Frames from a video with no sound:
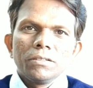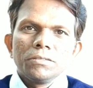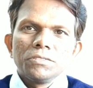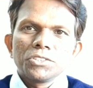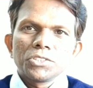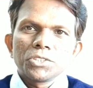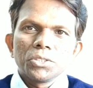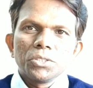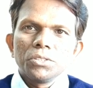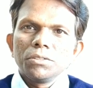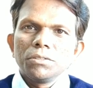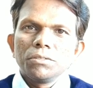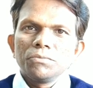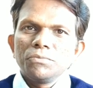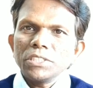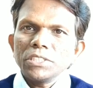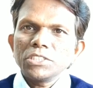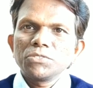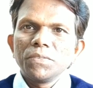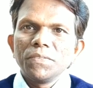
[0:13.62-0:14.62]
So
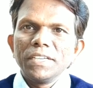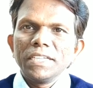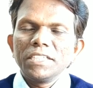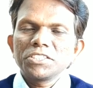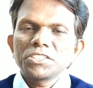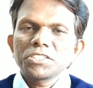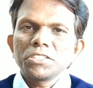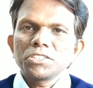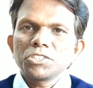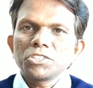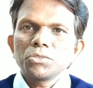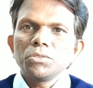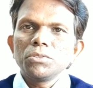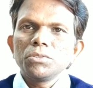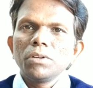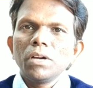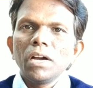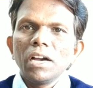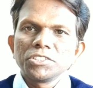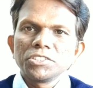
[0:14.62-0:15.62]
first we will discuss
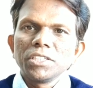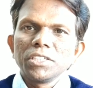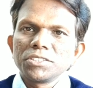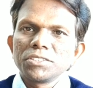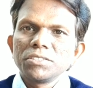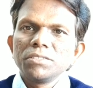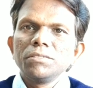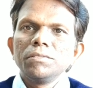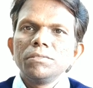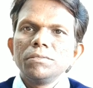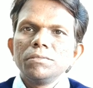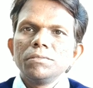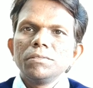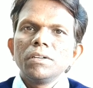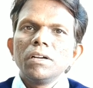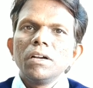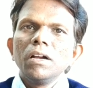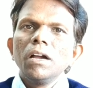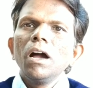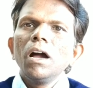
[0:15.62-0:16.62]
hazards.
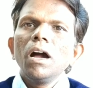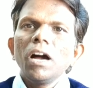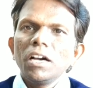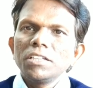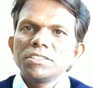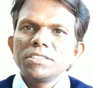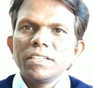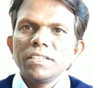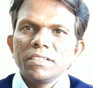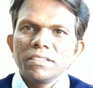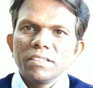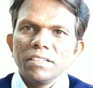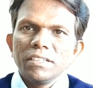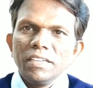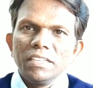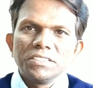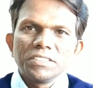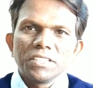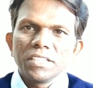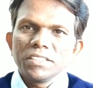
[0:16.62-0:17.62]
Hazard
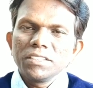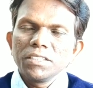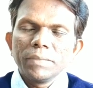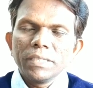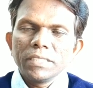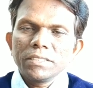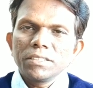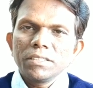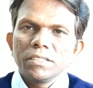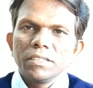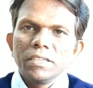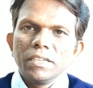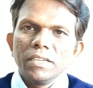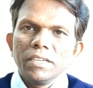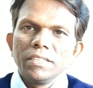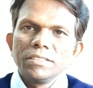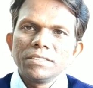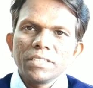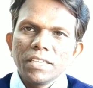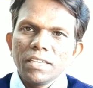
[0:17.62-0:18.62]
is nothing but
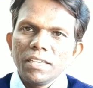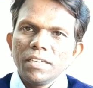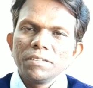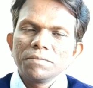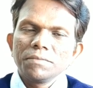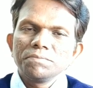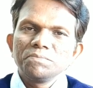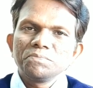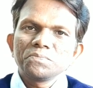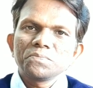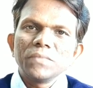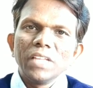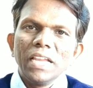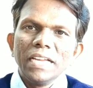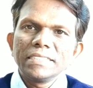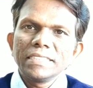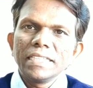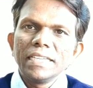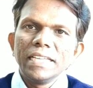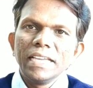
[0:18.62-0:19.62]
it's an
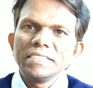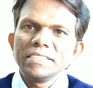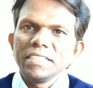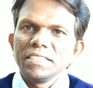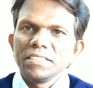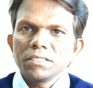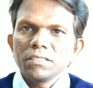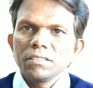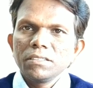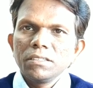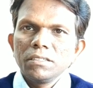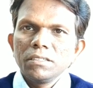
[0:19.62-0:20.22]
agent.